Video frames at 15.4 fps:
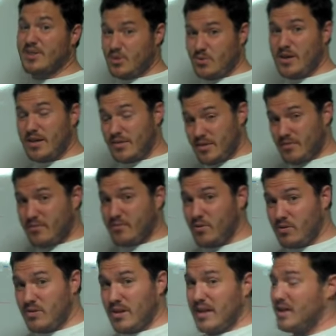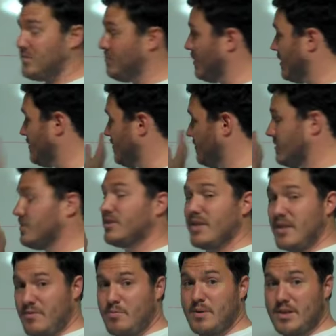I do that in the full class, but to
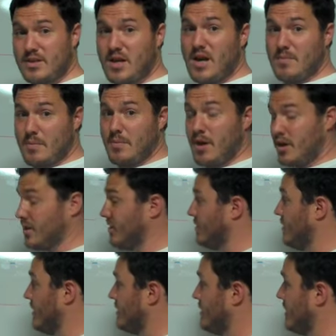save a bit of time, I'm not going to do that